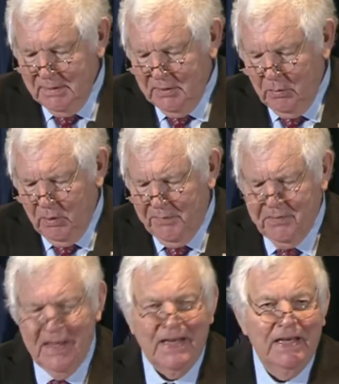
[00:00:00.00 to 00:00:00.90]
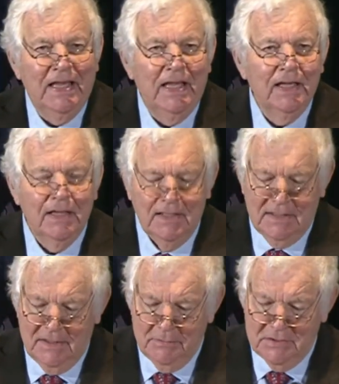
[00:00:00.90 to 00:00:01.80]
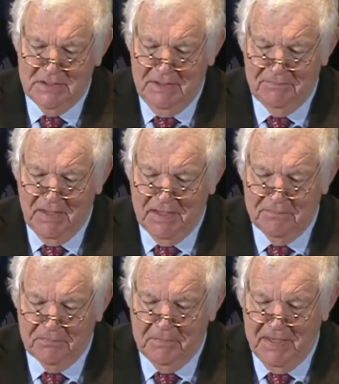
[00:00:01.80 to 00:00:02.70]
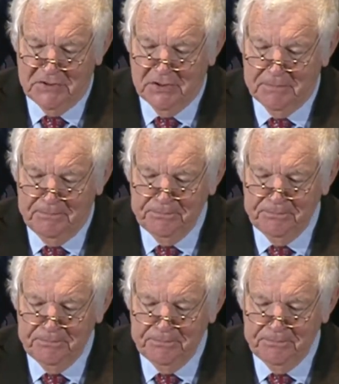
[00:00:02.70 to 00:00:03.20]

No other entity can receive that information.